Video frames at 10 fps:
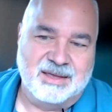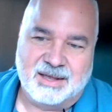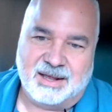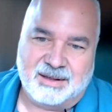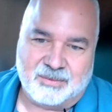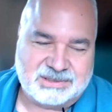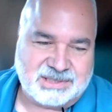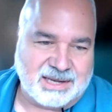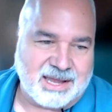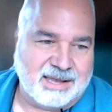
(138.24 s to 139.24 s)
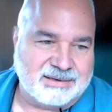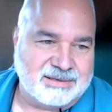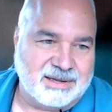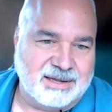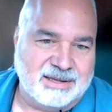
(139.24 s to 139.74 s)
once I
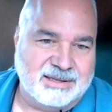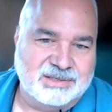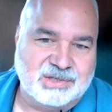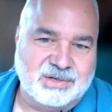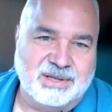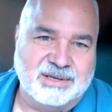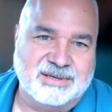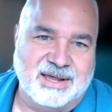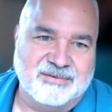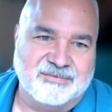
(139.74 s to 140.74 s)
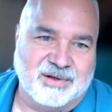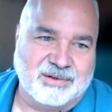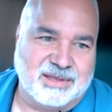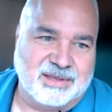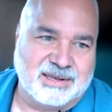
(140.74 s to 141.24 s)
got into it, I
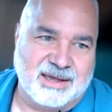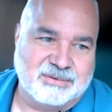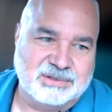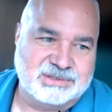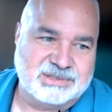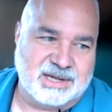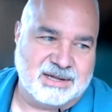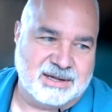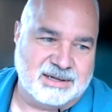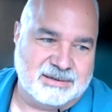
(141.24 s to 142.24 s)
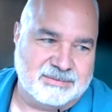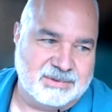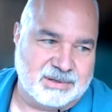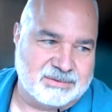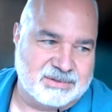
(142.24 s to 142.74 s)
felt like I was
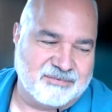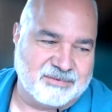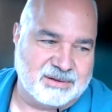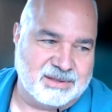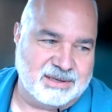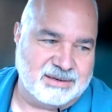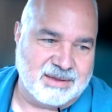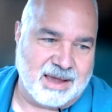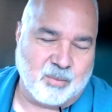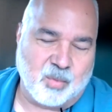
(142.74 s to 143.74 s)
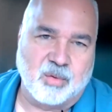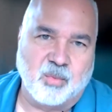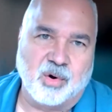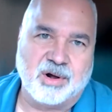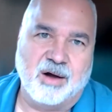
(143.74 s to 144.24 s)
definitely got more and
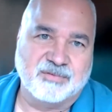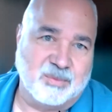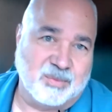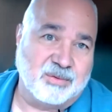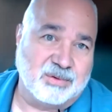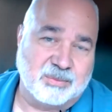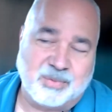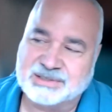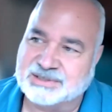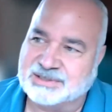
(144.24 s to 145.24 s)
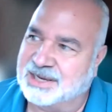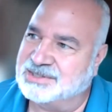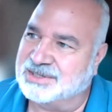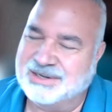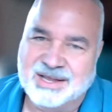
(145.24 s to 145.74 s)
more comfortable with the
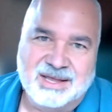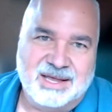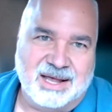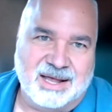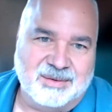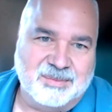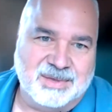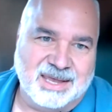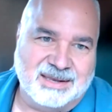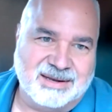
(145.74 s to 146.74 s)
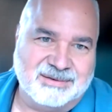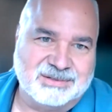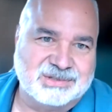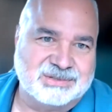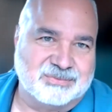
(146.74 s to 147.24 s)
presentation. And I
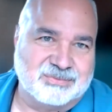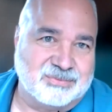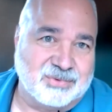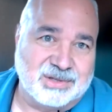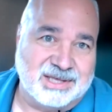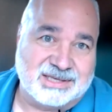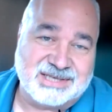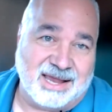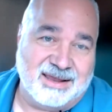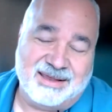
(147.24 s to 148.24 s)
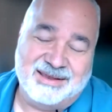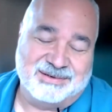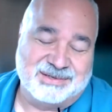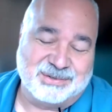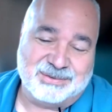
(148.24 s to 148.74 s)
was really excited,
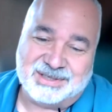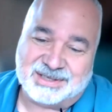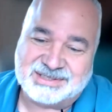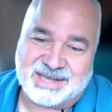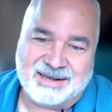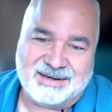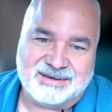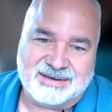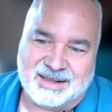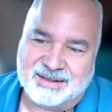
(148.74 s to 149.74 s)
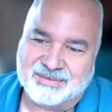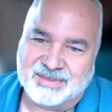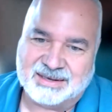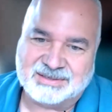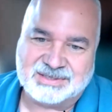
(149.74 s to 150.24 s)
truly excited
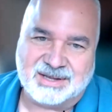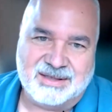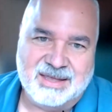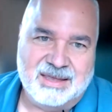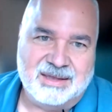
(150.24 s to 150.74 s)
that,